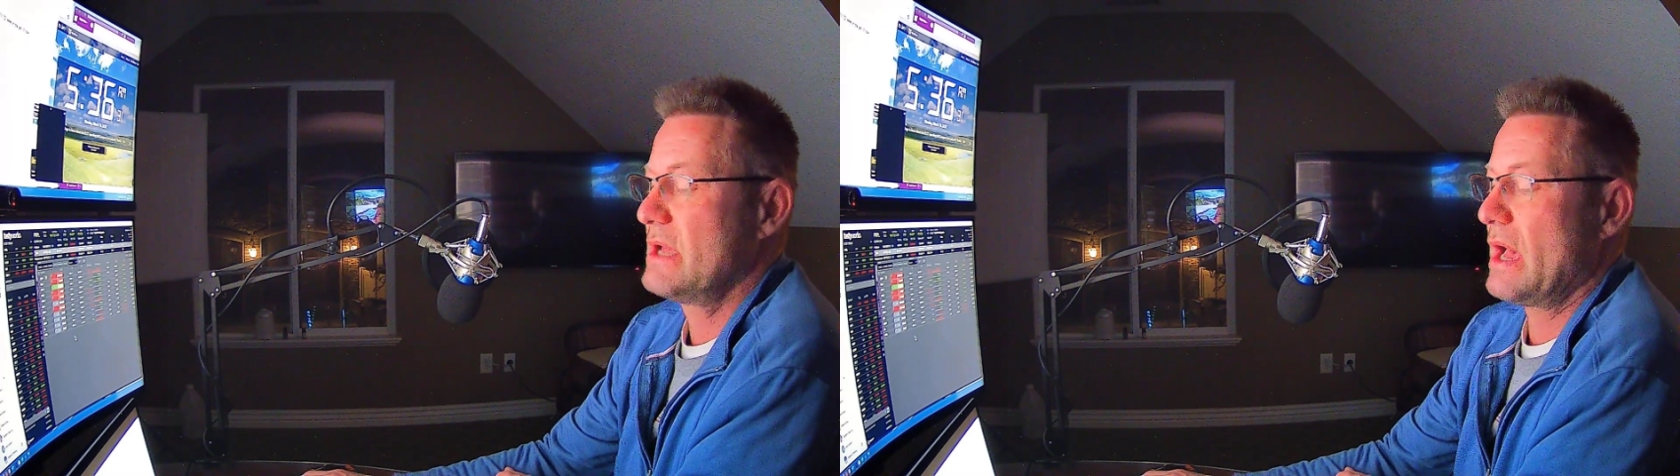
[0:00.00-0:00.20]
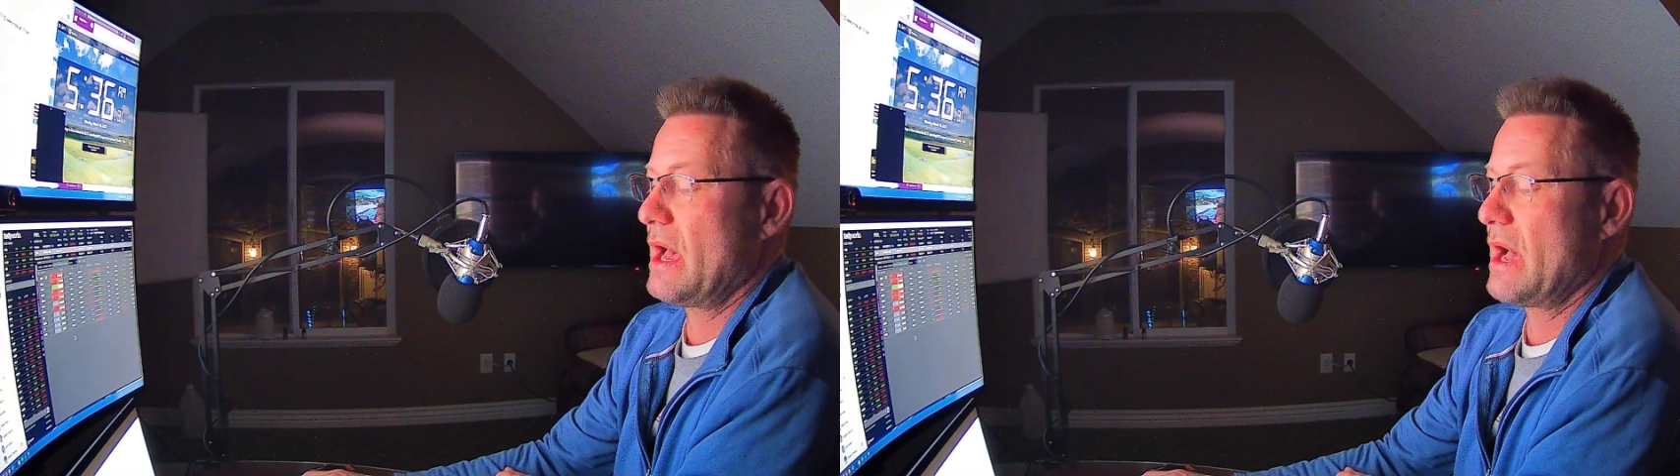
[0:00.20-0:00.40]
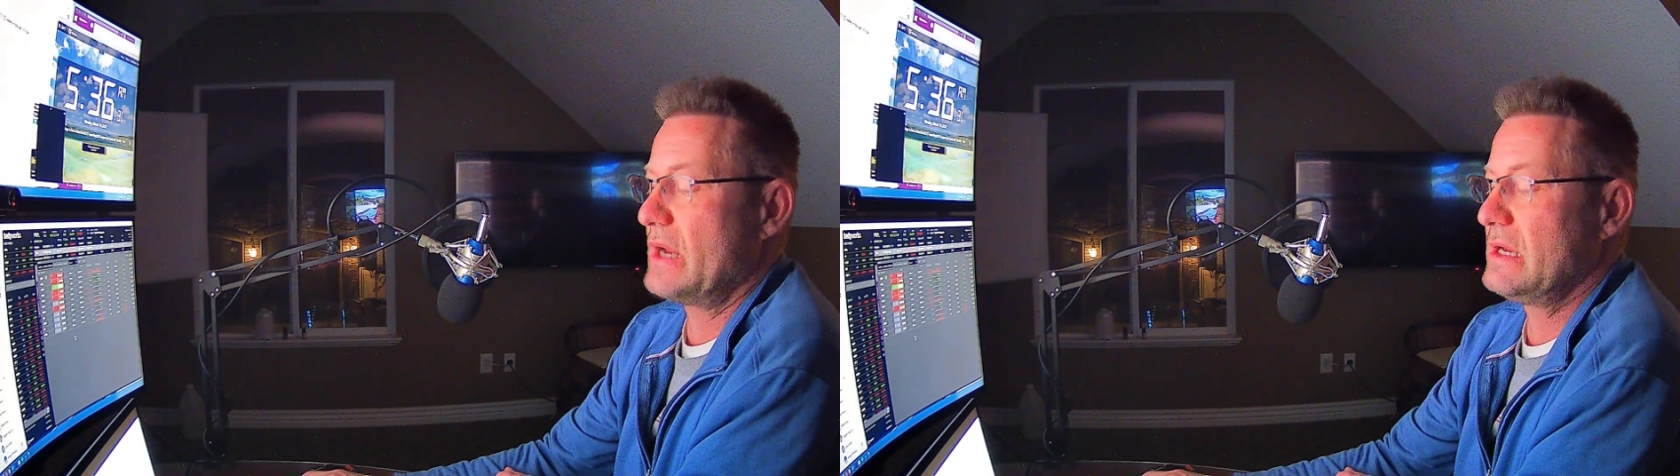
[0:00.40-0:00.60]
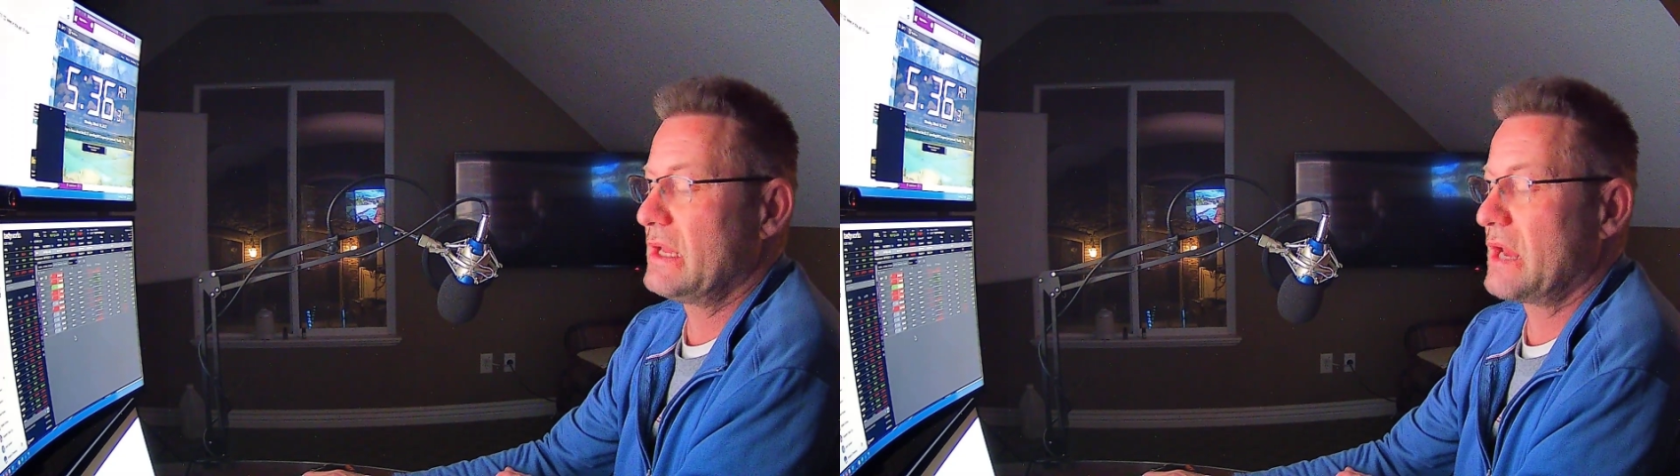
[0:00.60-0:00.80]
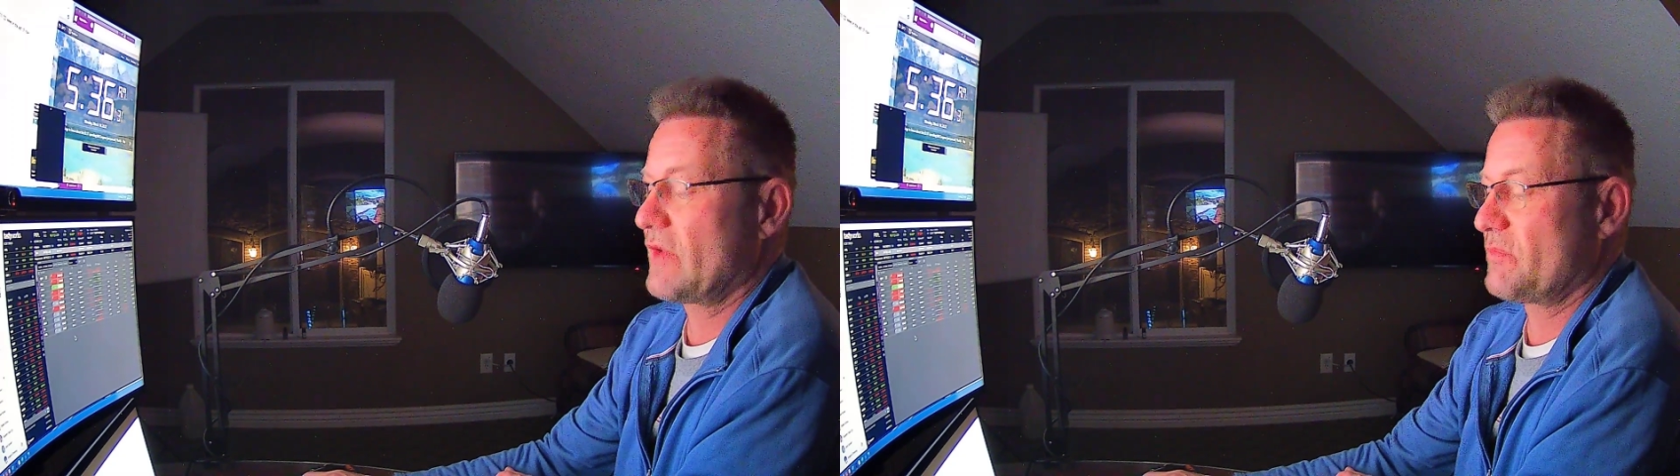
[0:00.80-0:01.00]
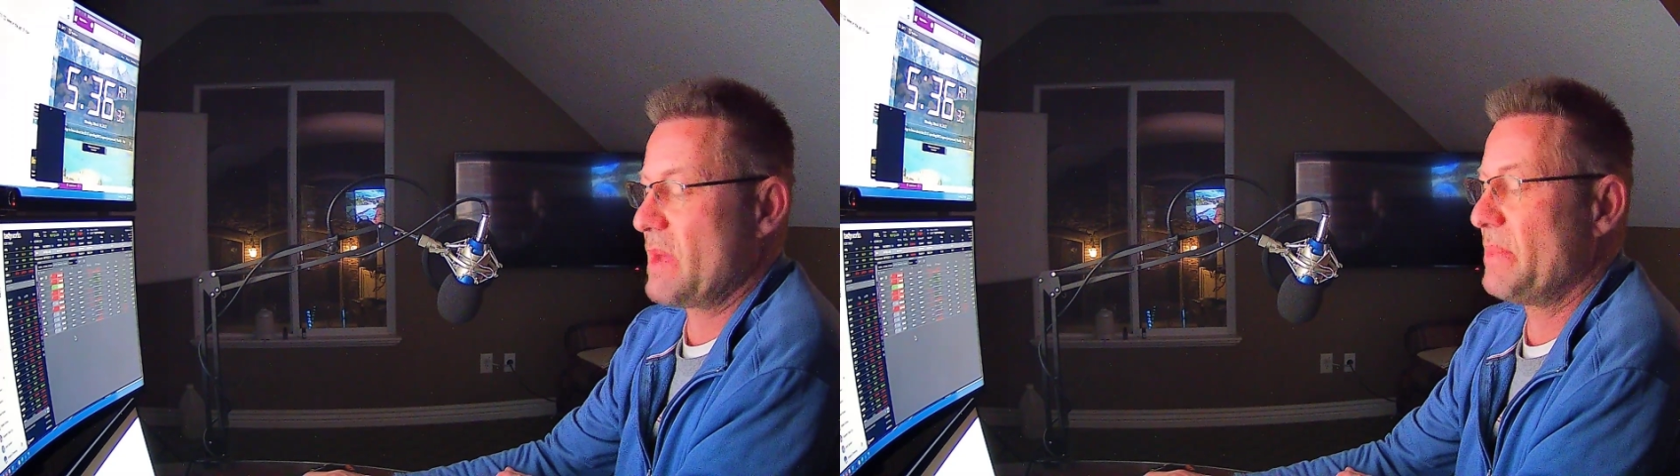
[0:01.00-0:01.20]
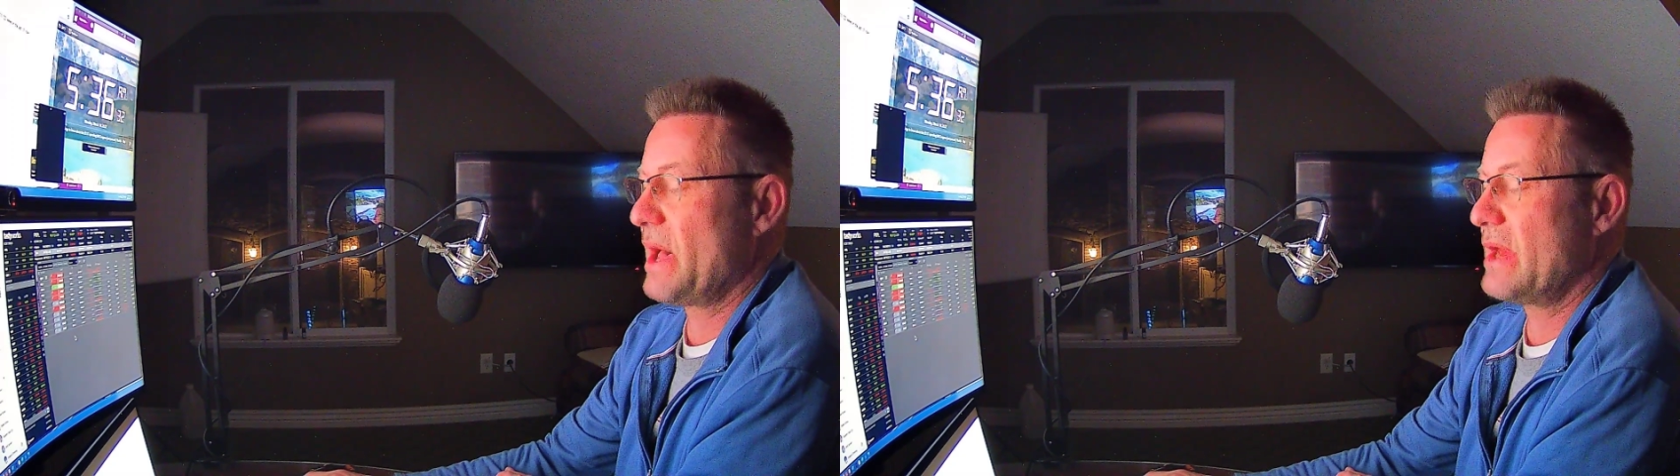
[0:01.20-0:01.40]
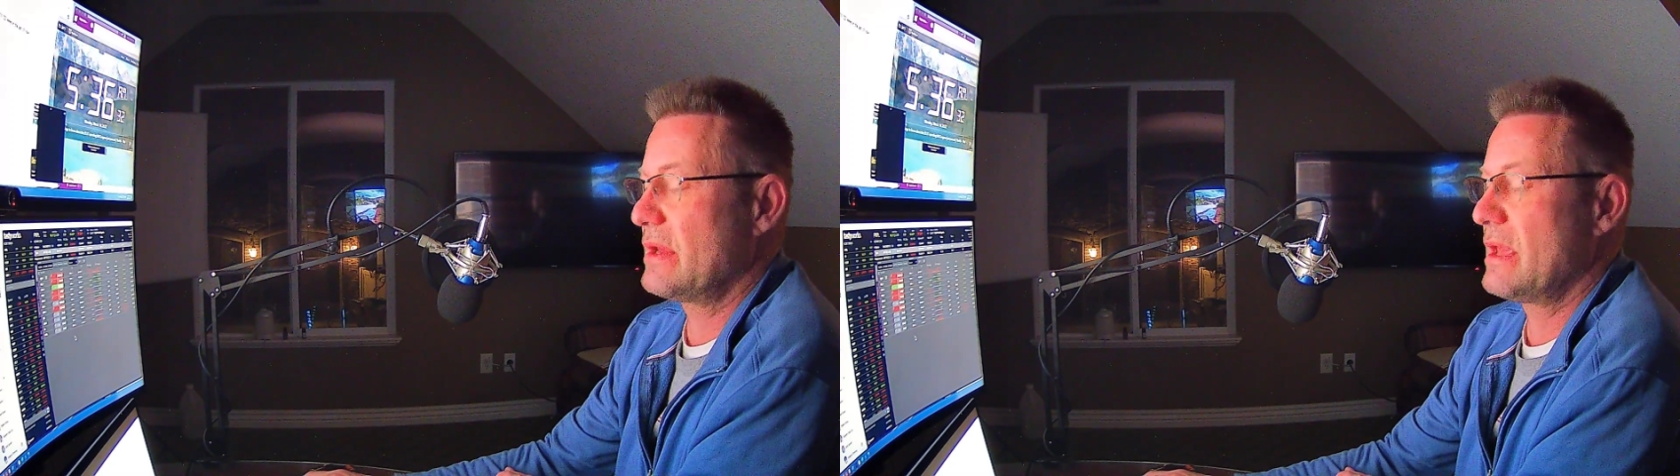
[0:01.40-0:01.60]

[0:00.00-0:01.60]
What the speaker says: I need to get off my butt